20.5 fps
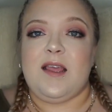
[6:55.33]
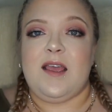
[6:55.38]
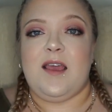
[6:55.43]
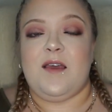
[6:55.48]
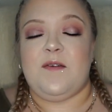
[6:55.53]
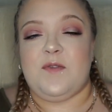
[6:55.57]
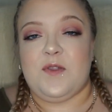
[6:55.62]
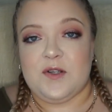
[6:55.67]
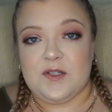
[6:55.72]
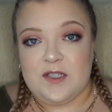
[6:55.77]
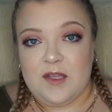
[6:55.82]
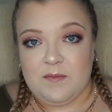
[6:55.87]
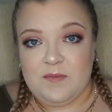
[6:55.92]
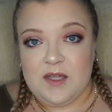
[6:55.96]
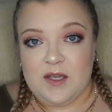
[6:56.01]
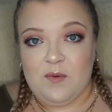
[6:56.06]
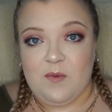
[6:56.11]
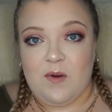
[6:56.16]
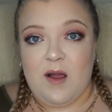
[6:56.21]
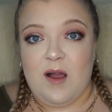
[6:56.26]
If there's
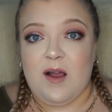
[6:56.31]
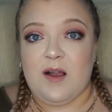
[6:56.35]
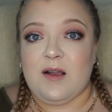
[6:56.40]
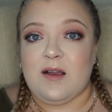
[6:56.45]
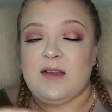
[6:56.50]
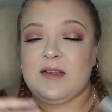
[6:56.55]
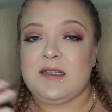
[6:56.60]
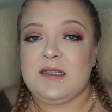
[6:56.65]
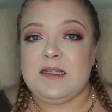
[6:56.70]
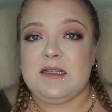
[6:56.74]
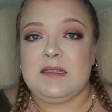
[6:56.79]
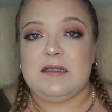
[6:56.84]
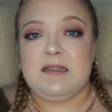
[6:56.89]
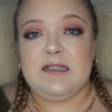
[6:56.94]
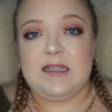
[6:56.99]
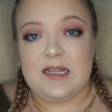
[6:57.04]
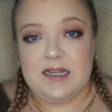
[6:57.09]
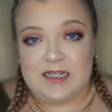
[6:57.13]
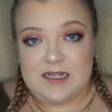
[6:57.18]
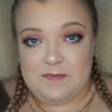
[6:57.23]
something wrong,
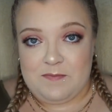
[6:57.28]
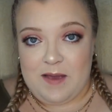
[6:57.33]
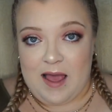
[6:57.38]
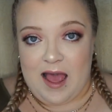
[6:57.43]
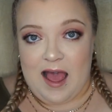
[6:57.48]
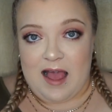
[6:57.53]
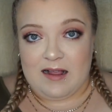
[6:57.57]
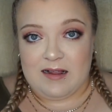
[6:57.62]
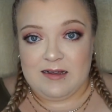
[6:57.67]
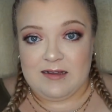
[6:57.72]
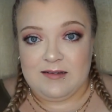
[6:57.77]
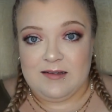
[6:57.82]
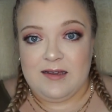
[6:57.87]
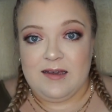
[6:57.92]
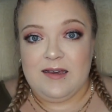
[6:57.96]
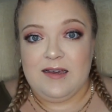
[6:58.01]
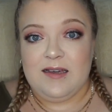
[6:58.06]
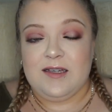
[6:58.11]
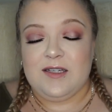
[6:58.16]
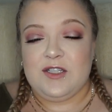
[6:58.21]
send it back.
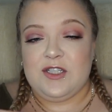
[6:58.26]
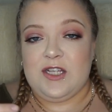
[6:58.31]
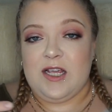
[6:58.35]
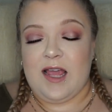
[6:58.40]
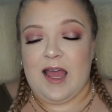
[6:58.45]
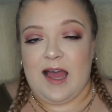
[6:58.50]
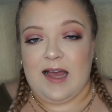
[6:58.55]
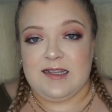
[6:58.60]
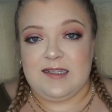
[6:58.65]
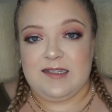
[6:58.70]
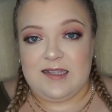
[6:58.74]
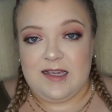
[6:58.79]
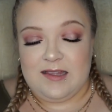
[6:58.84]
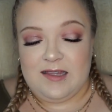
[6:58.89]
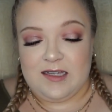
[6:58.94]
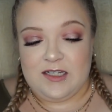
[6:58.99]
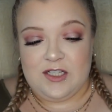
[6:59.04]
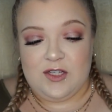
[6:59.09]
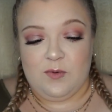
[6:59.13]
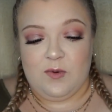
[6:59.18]
She has said
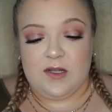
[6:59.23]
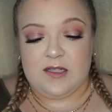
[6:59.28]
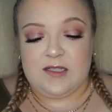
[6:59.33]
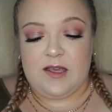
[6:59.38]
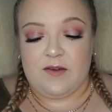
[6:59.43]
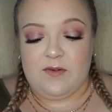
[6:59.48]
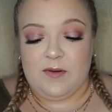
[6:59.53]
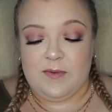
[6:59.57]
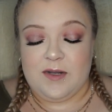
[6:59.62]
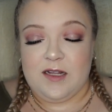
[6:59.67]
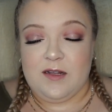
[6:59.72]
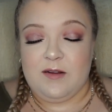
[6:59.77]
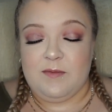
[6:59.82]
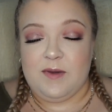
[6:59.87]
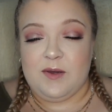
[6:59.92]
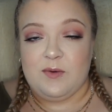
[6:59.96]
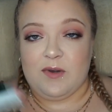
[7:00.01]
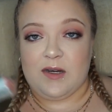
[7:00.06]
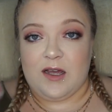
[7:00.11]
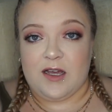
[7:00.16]
that she wants everybody to
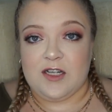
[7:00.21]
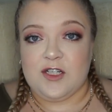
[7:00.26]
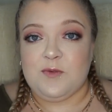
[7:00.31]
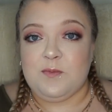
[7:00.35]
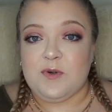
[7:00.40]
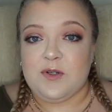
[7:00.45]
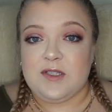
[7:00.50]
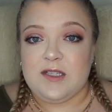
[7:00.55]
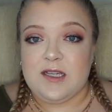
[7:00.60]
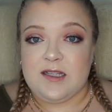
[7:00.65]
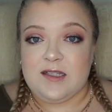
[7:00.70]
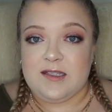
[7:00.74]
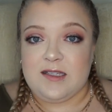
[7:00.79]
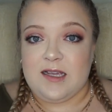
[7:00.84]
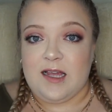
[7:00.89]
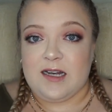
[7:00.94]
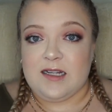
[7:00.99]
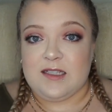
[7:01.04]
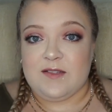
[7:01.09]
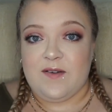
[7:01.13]
be 100%
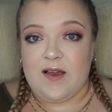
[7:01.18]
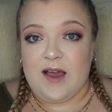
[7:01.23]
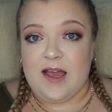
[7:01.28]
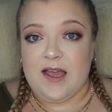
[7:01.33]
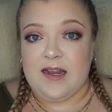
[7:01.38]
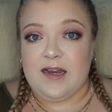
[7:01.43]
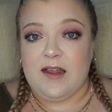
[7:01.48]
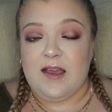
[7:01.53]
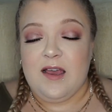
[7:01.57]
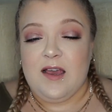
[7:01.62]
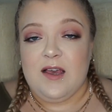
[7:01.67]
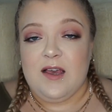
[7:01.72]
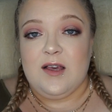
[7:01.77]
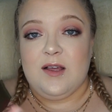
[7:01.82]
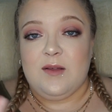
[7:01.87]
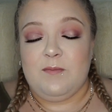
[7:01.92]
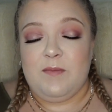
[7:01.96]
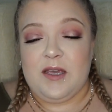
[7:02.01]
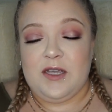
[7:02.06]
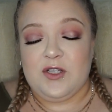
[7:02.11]
satisfied.
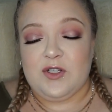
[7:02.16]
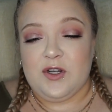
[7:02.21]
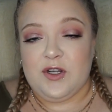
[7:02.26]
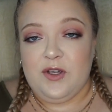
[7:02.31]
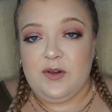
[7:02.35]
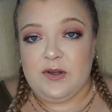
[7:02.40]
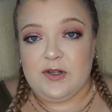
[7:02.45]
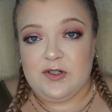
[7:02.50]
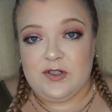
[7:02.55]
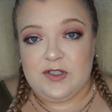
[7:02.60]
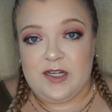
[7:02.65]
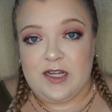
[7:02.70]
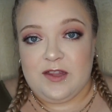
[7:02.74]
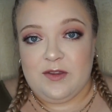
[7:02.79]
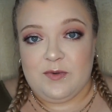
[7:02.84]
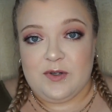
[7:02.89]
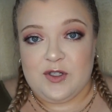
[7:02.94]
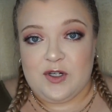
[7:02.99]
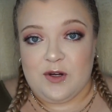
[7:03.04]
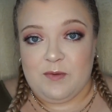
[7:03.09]
Make sure you understand
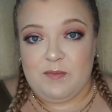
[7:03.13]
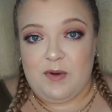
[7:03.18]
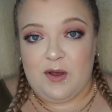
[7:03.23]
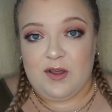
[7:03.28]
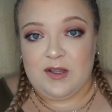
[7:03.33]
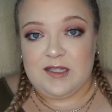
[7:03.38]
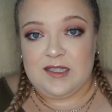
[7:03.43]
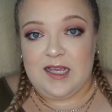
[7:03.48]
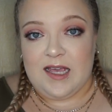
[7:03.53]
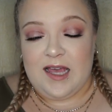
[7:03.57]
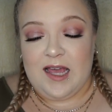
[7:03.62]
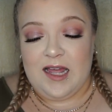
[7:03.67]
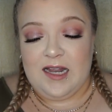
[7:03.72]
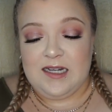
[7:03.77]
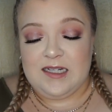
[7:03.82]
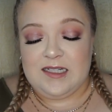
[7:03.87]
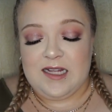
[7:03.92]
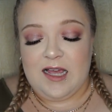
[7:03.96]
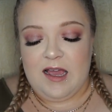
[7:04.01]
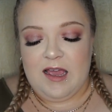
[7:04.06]
the return policy ahead
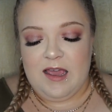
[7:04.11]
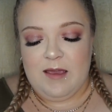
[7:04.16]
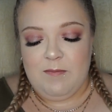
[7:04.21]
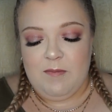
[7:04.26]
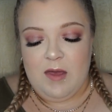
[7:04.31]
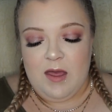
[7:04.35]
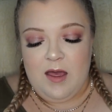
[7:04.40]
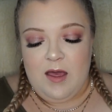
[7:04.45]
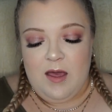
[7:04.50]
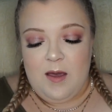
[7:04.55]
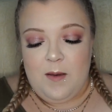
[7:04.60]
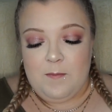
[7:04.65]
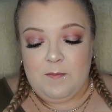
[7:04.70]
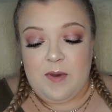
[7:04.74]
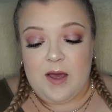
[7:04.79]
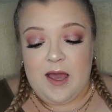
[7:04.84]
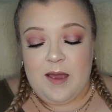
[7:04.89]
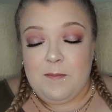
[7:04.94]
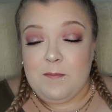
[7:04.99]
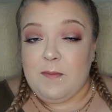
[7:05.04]
of time.
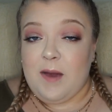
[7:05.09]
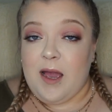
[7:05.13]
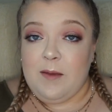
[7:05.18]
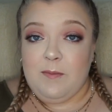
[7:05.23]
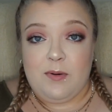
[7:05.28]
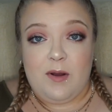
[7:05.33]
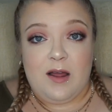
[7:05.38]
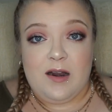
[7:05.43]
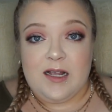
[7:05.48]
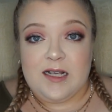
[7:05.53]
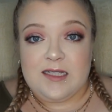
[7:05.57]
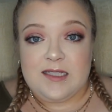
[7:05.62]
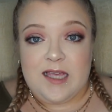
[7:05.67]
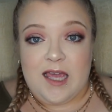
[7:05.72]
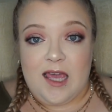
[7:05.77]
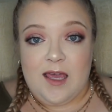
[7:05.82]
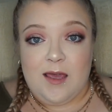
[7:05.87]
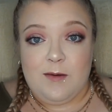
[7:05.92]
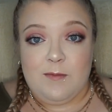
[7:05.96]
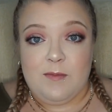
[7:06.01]
But my products
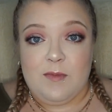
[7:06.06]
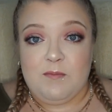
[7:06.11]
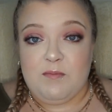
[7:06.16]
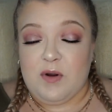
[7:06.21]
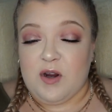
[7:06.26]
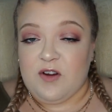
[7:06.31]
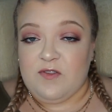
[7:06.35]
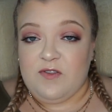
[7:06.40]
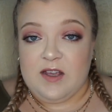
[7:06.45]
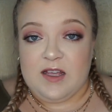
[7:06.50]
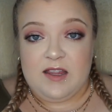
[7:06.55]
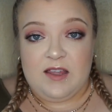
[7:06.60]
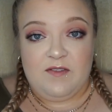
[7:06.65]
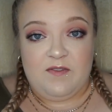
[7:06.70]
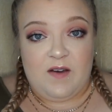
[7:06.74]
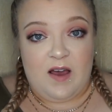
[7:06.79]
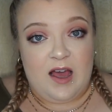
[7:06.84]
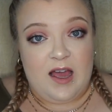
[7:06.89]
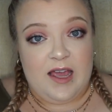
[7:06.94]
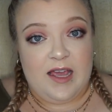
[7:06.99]
came perfectly
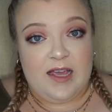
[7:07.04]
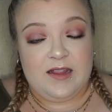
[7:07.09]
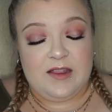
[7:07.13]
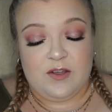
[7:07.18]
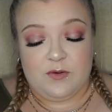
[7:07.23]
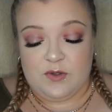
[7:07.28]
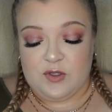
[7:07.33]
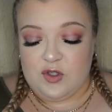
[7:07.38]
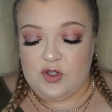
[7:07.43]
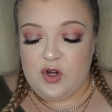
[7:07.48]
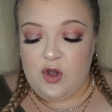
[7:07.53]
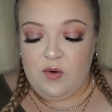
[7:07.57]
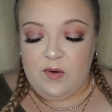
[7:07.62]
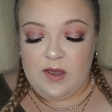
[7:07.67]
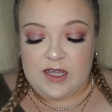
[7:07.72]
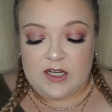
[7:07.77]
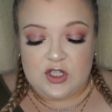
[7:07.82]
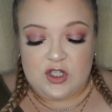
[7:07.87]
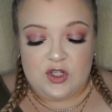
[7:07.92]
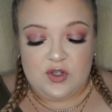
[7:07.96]
fine. There was no
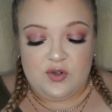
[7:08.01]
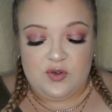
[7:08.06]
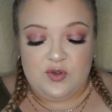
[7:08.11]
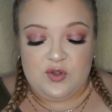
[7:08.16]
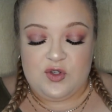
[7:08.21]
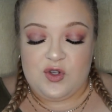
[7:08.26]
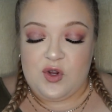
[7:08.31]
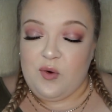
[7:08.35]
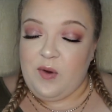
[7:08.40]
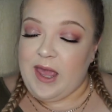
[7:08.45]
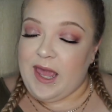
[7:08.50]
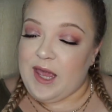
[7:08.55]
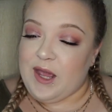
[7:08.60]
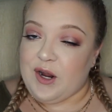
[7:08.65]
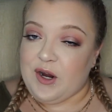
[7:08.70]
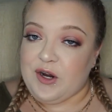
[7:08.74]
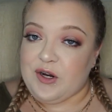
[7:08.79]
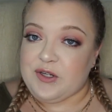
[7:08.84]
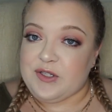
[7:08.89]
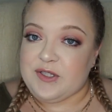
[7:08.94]
issues, no
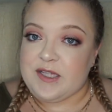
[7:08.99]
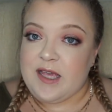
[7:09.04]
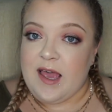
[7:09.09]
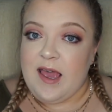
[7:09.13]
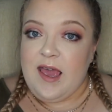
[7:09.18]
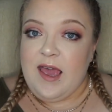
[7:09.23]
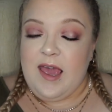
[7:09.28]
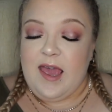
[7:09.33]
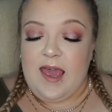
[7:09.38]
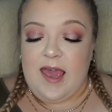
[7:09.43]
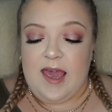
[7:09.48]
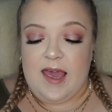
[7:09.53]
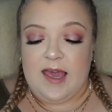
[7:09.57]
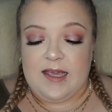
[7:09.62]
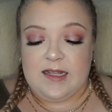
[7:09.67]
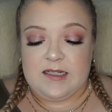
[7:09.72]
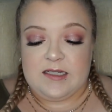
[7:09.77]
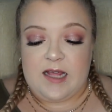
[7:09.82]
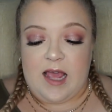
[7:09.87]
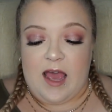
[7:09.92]
hairs.
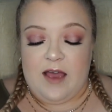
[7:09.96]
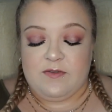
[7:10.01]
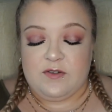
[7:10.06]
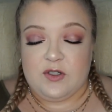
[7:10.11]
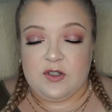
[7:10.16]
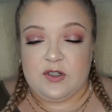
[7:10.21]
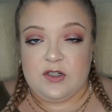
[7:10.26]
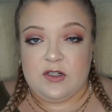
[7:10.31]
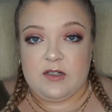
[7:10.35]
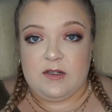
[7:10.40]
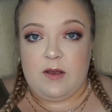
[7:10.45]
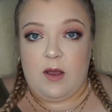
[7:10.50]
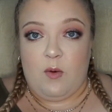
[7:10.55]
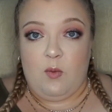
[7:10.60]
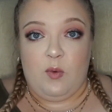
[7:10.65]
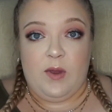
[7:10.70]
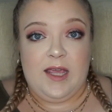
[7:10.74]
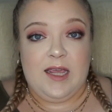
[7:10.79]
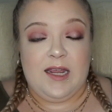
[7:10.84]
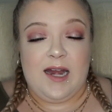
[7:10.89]
And after a
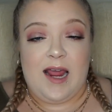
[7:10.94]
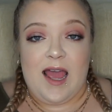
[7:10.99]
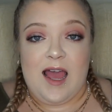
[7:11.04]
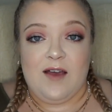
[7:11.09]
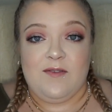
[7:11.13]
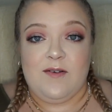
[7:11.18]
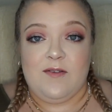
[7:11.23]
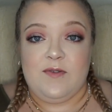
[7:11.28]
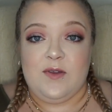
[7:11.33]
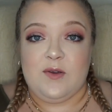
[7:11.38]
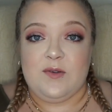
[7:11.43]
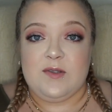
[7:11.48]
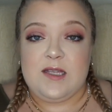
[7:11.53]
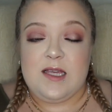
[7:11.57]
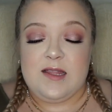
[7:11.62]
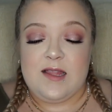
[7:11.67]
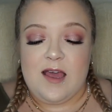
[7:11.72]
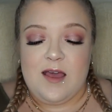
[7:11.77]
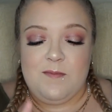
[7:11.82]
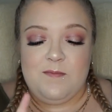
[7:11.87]
week and a half of
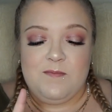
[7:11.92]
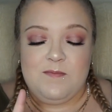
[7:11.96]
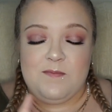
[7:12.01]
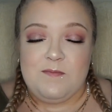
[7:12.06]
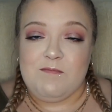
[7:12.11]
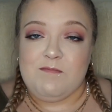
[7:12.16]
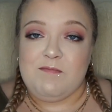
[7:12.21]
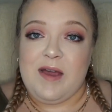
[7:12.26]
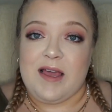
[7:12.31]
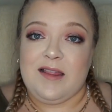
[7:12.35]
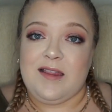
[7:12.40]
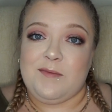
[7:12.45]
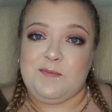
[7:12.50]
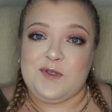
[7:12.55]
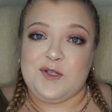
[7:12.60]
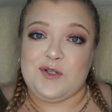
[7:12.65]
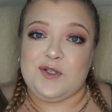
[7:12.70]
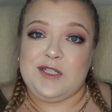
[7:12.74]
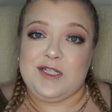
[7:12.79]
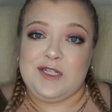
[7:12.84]
using them, my
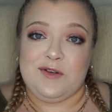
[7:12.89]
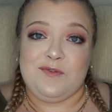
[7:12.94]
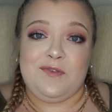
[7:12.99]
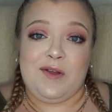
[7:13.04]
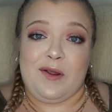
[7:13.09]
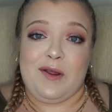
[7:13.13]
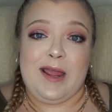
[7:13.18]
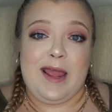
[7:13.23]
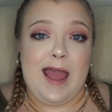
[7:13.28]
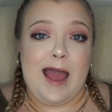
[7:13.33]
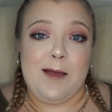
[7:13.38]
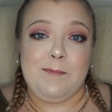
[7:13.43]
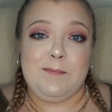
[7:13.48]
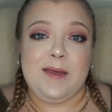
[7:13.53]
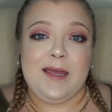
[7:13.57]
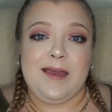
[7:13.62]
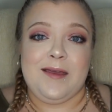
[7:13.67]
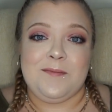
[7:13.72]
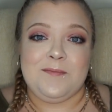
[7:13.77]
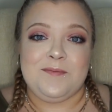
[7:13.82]
lips are still very
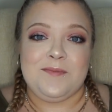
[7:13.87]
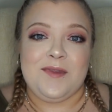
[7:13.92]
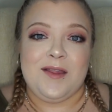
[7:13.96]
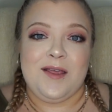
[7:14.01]
happy.